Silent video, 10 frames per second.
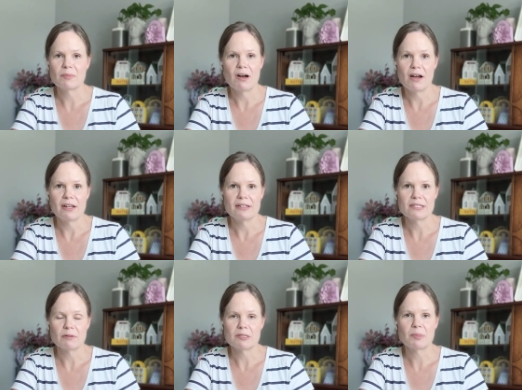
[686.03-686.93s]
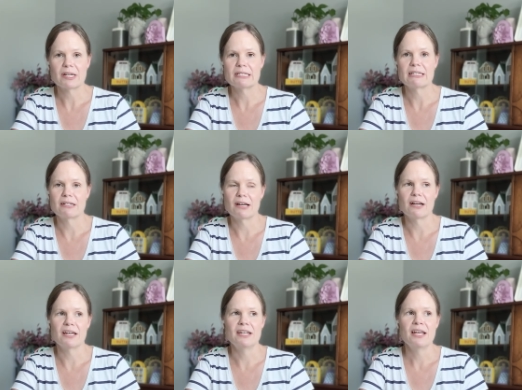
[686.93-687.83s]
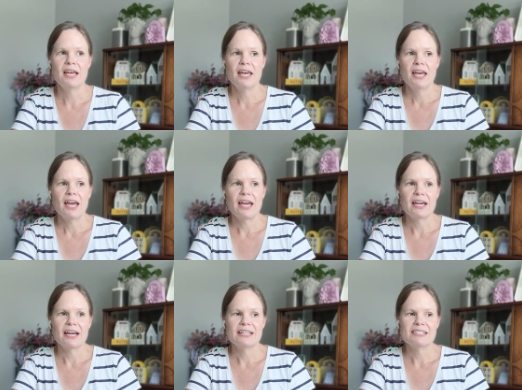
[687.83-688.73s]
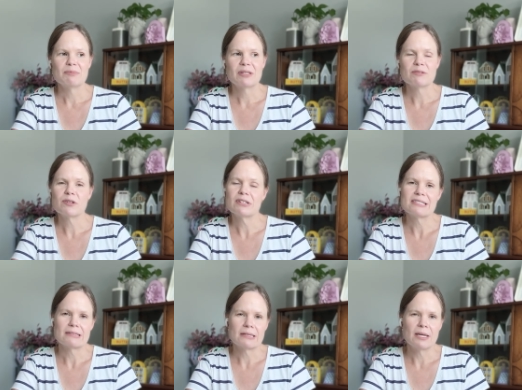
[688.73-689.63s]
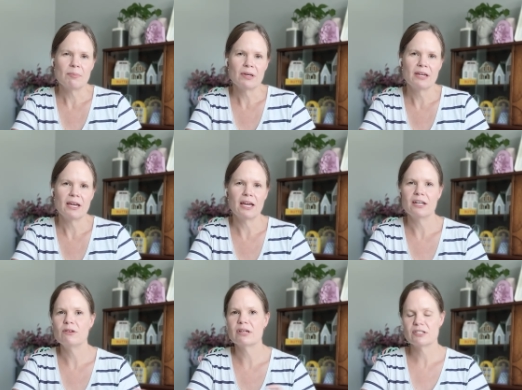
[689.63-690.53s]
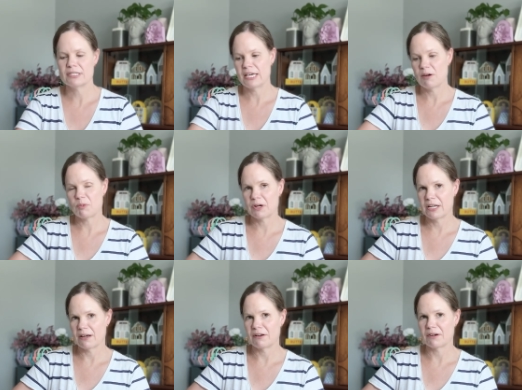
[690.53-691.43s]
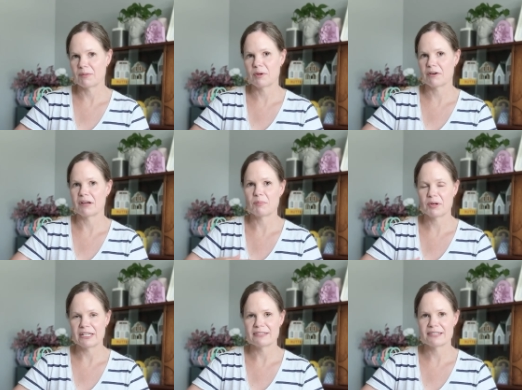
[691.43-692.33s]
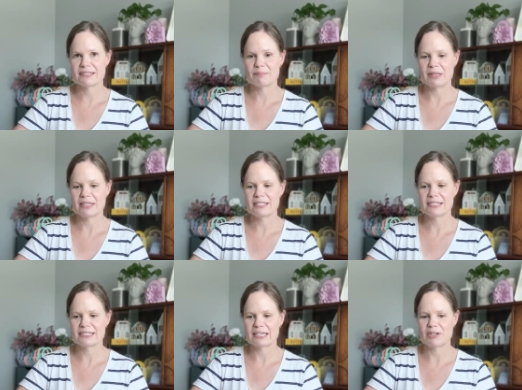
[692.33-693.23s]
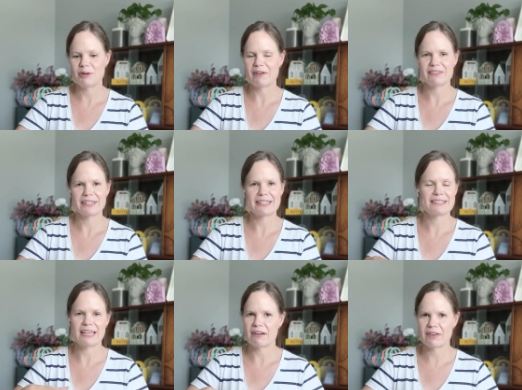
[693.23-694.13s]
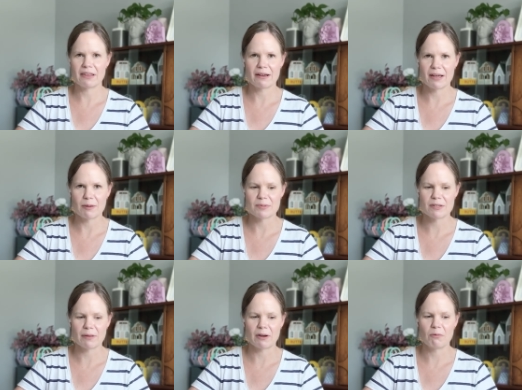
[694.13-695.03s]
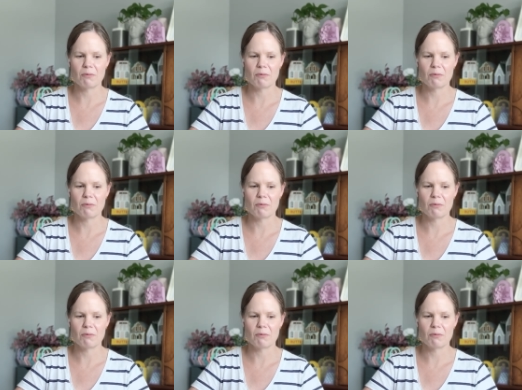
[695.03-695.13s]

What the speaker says: on. It's always plugged in and on. But those go to sleep and you can just hit print on your computer and it prints. But this, it's like you have to like set everything up. So like,